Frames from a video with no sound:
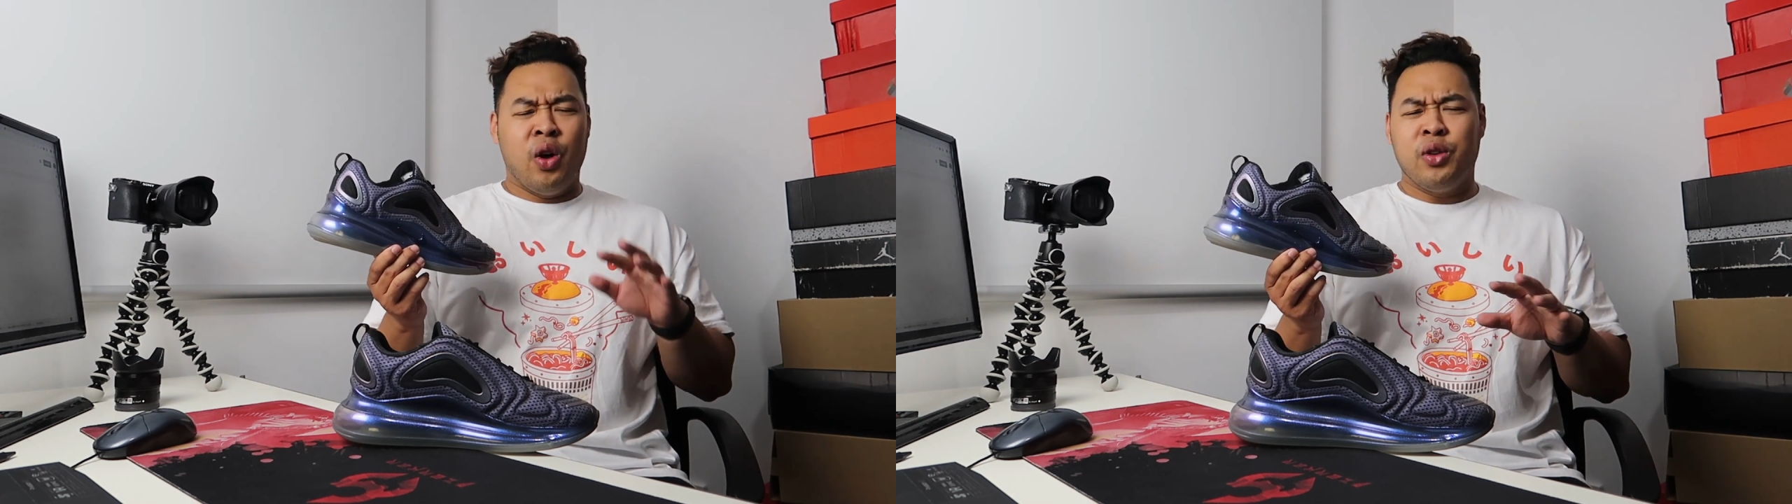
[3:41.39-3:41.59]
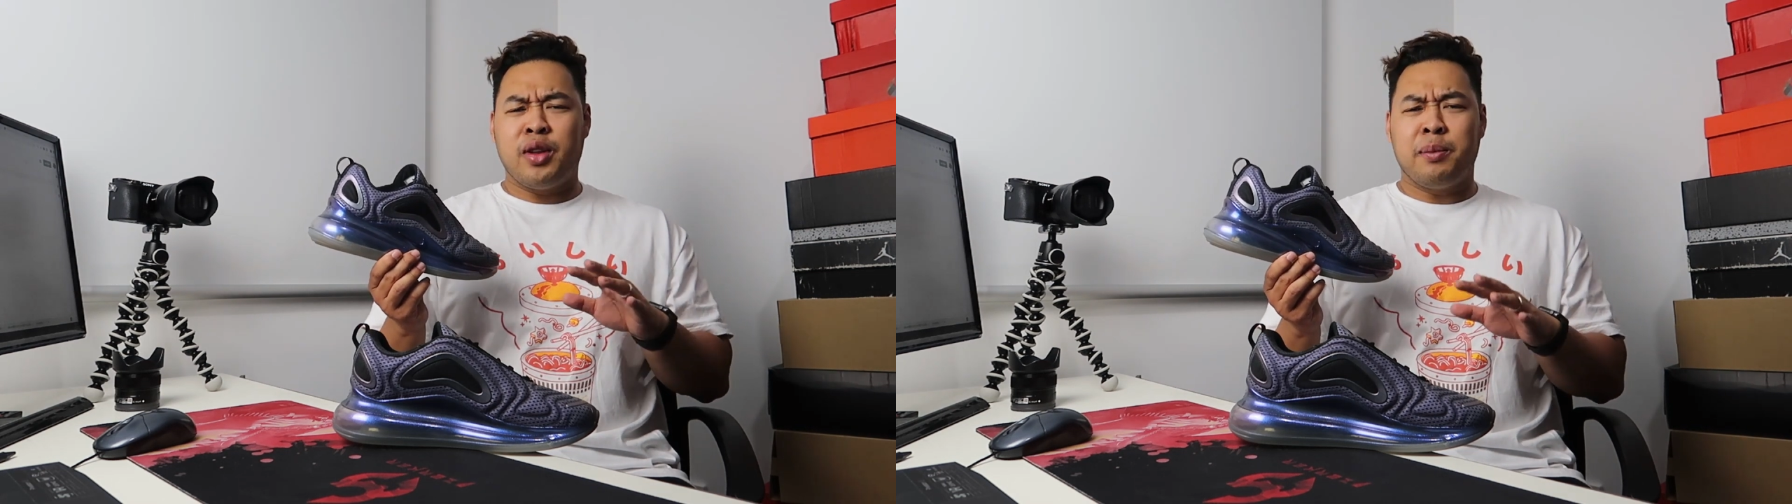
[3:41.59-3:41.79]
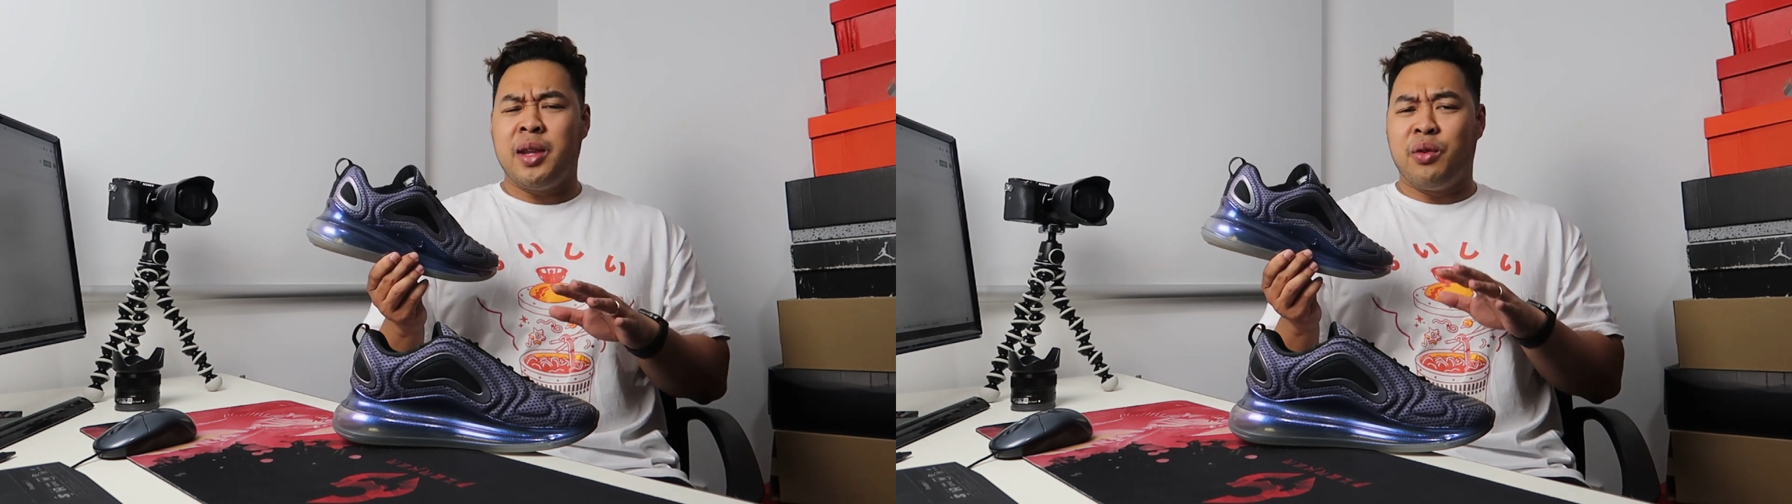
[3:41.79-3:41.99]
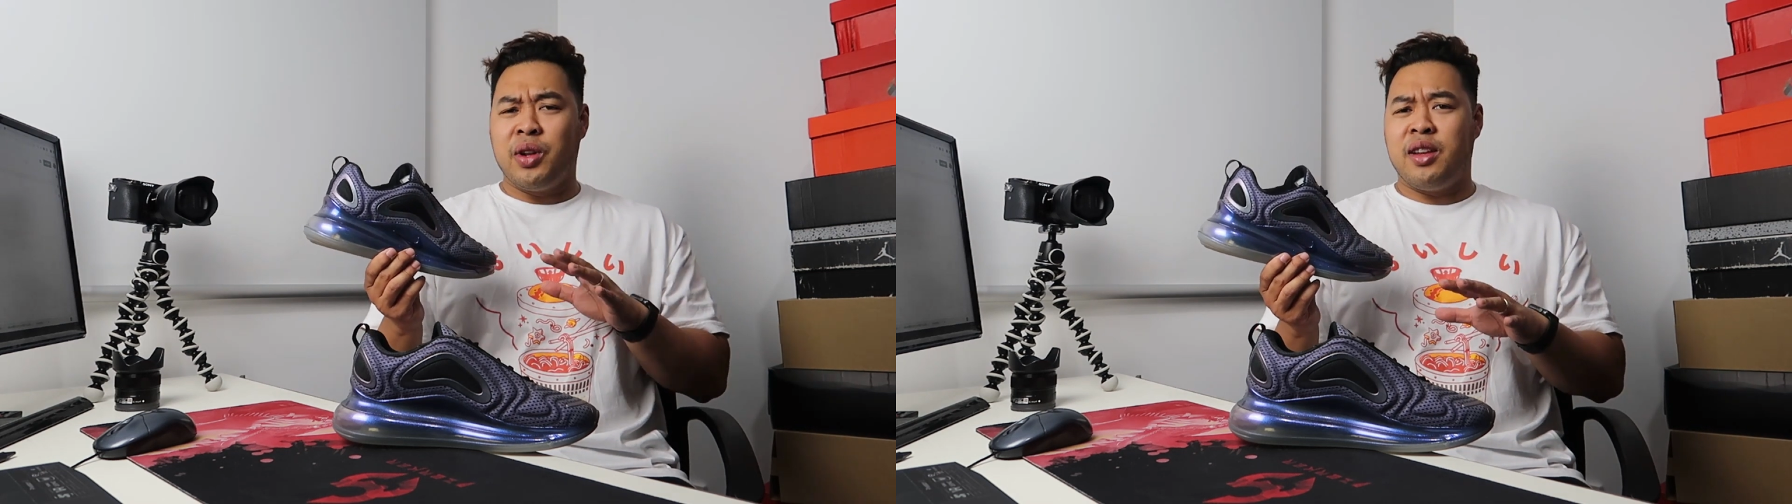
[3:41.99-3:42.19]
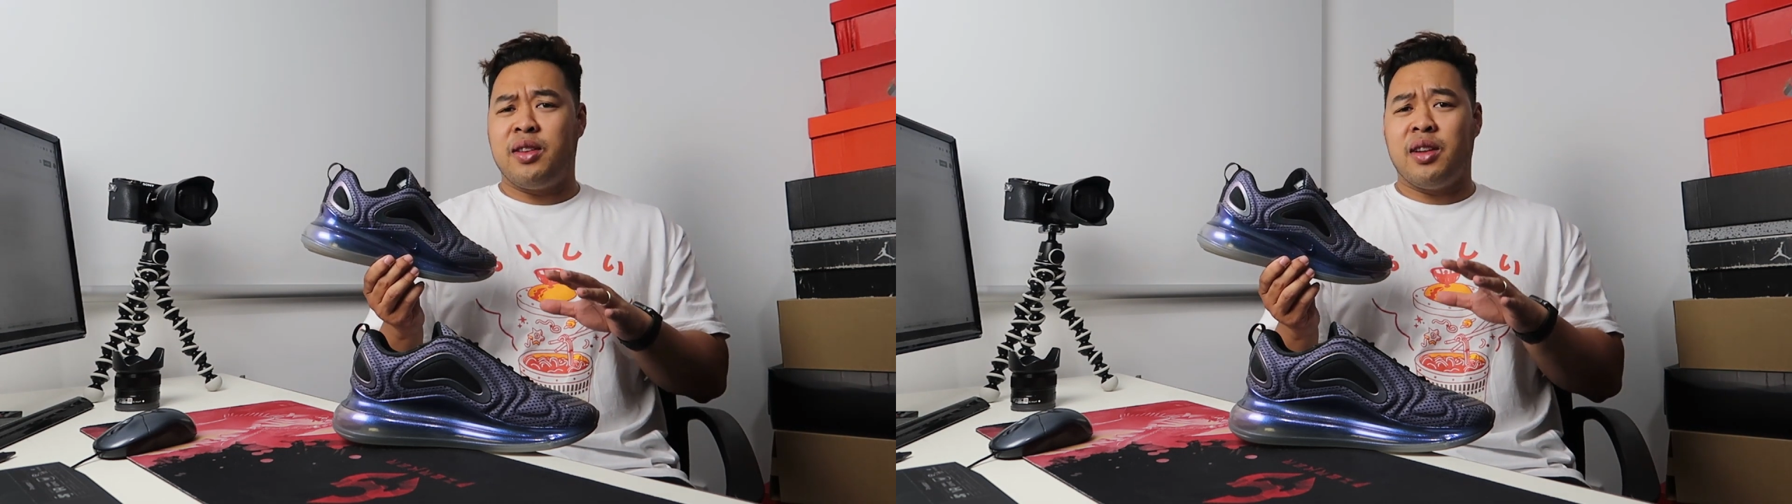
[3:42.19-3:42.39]
on something
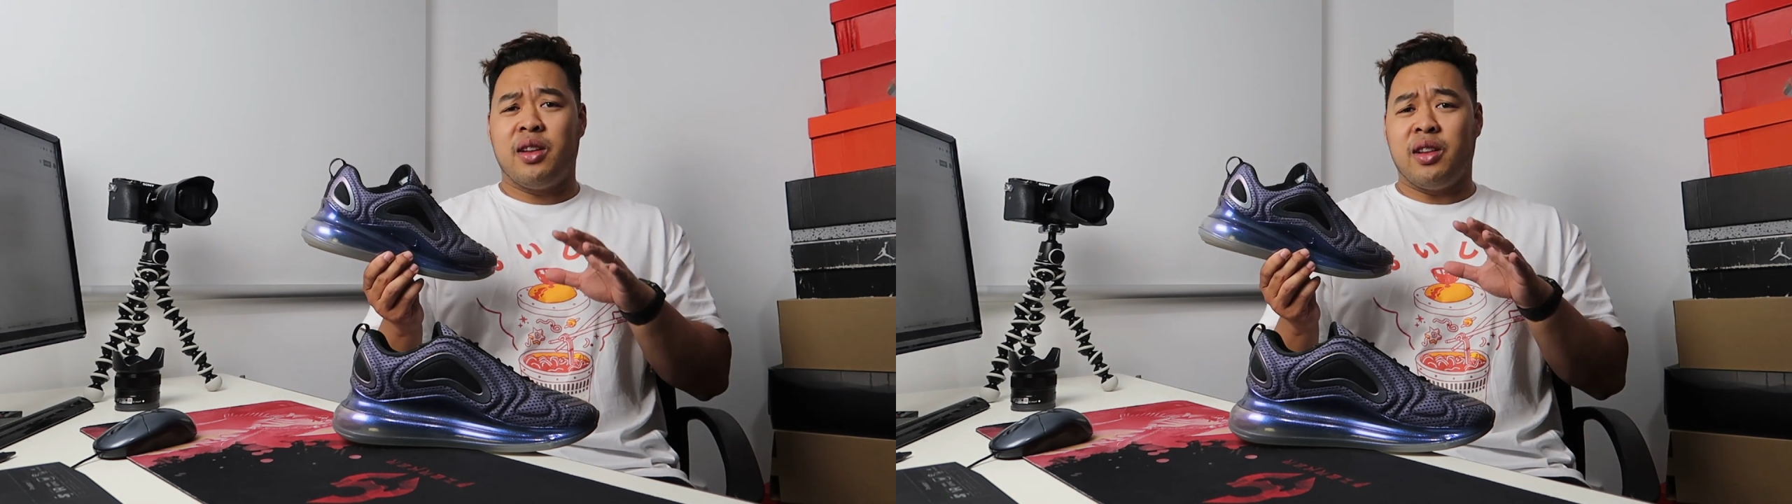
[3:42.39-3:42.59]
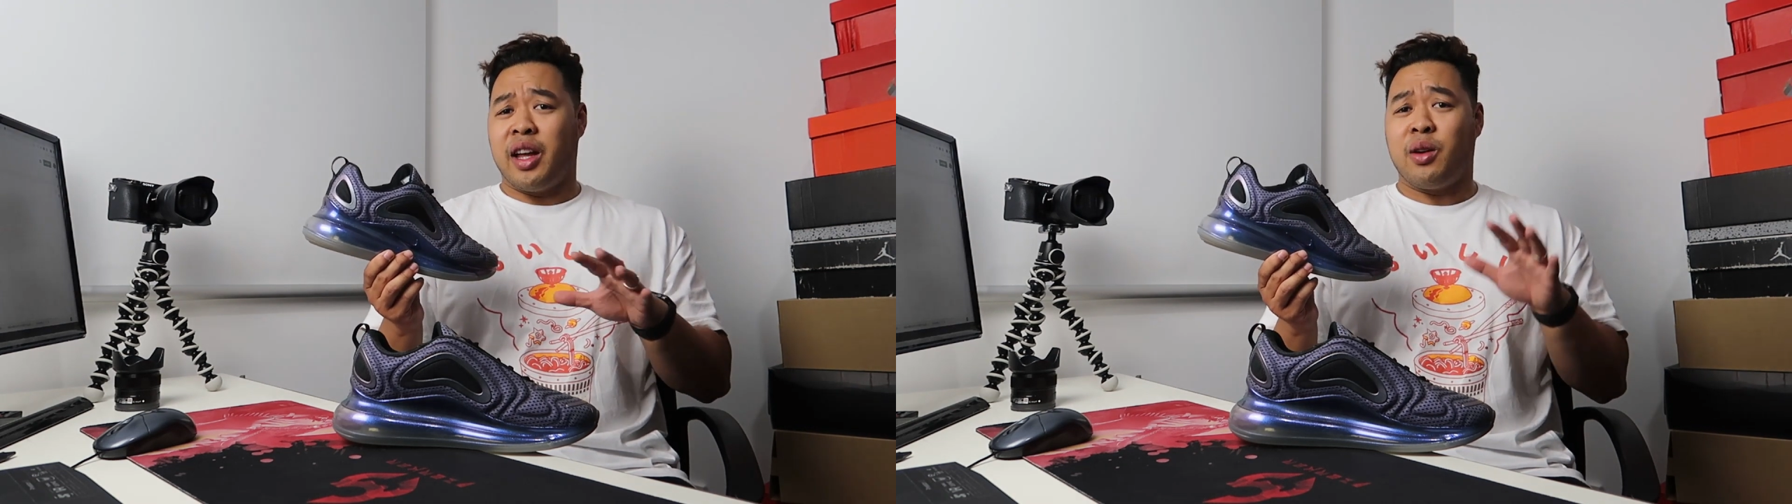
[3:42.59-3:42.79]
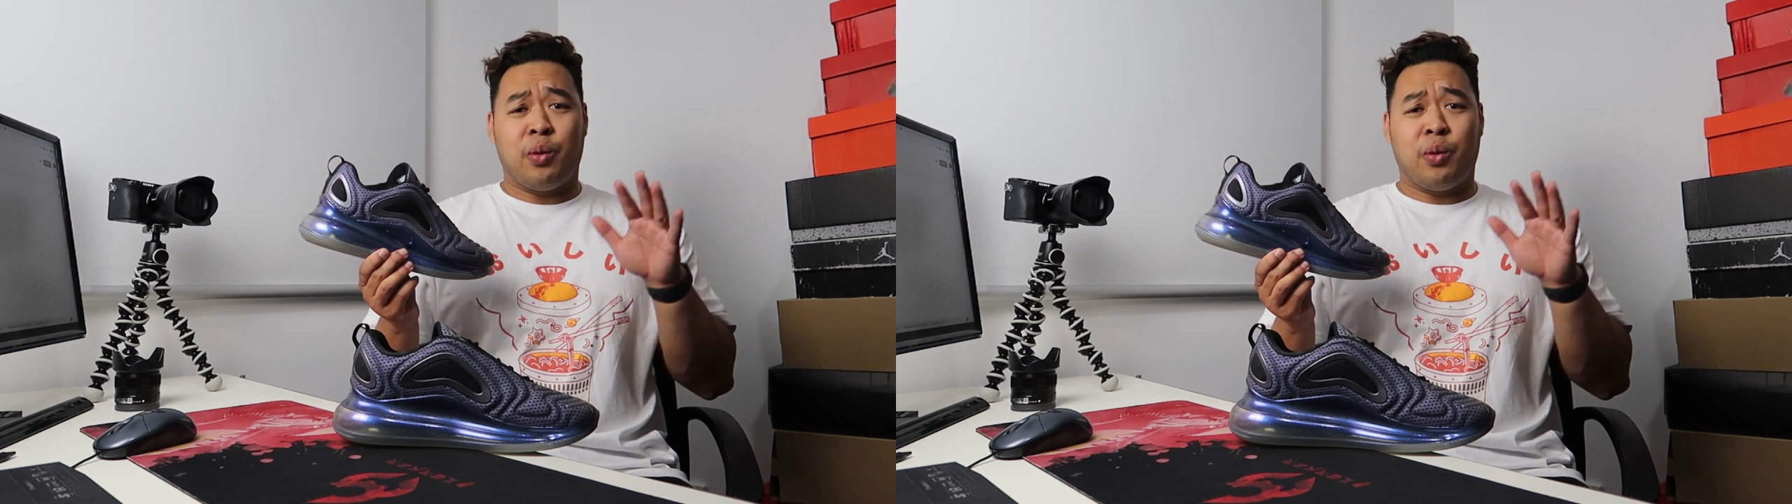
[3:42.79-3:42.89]
really like